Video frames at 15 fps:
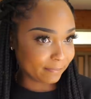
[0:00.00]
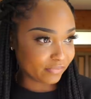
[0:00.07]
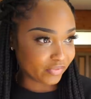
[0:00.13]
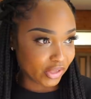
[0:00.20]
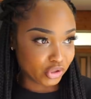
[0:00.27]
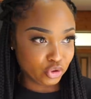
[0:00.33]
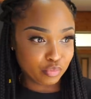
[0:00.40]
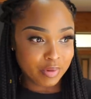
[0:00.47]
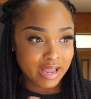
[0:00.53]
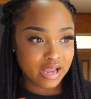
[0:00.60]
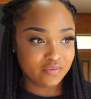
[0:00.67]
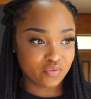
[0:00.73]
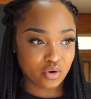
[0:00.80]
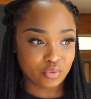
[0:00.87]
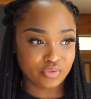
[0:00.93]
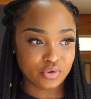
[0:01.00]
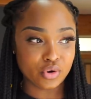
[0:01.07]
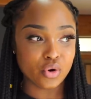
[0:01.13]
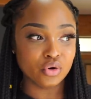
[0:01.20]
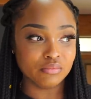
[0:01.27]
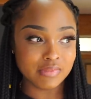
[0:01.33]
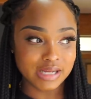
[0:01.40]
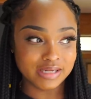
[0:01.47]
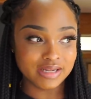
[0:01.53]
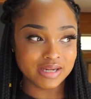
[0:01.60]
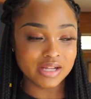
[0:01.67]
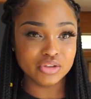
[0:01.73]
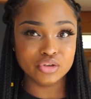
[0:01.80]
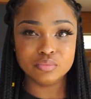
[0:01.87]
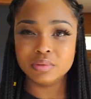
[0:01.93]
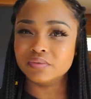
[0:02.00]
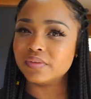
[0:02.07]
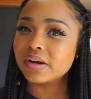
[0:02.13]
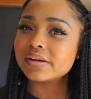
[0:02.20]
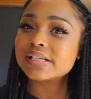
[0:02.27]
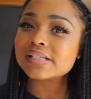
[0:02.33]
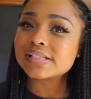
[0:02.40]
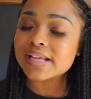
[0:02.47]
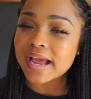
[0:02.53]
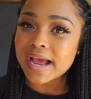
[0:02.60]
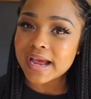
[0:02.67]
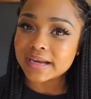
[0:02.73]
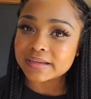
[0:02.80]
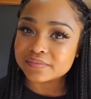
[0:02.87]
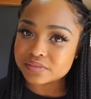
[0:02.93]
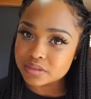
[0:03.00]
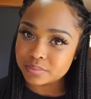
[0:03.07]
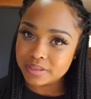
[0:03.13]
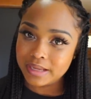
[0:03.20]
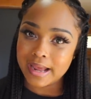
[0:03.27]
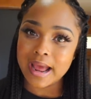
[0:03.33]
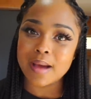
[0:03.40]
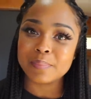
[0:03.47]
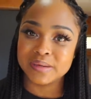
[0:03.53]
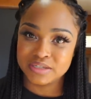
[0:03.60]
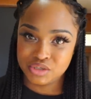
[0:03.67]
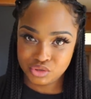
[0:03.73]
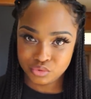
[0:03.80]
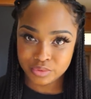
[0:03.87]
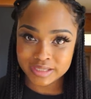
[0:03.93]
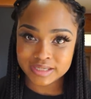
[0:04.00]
that you paid for with your own money, and you'd be very sad if something happened to